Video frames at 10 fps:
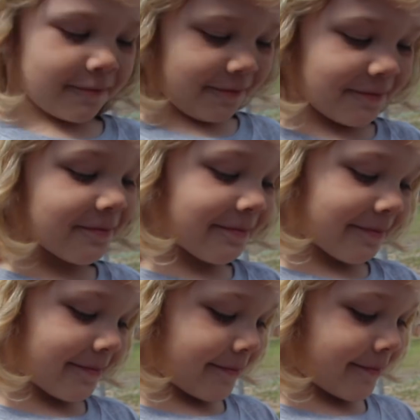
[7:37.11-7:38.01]
for I
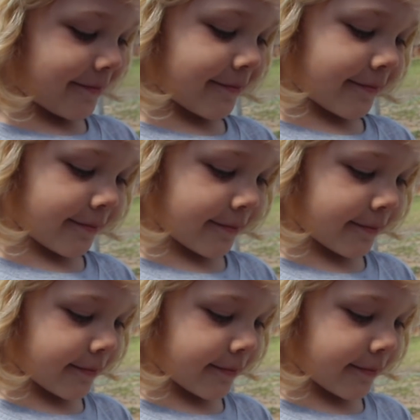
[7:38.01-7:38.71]
don't know how long.